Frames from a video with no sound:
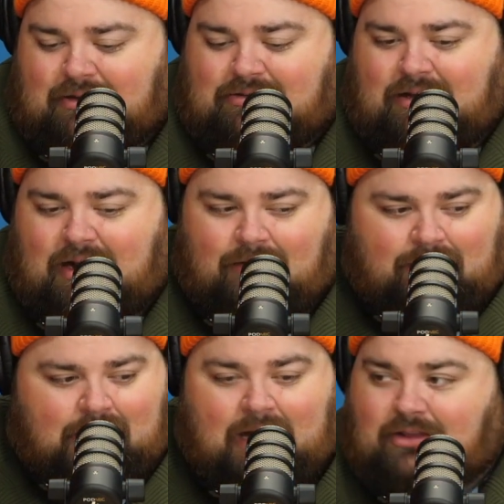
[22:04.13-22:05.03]
just
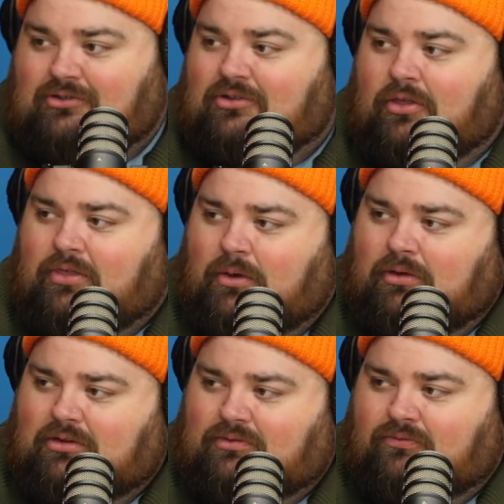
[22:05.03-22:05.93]
do the thing
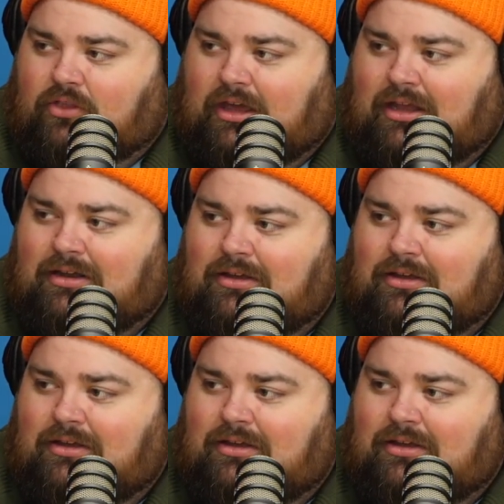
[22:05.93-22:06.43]
where you just fling it.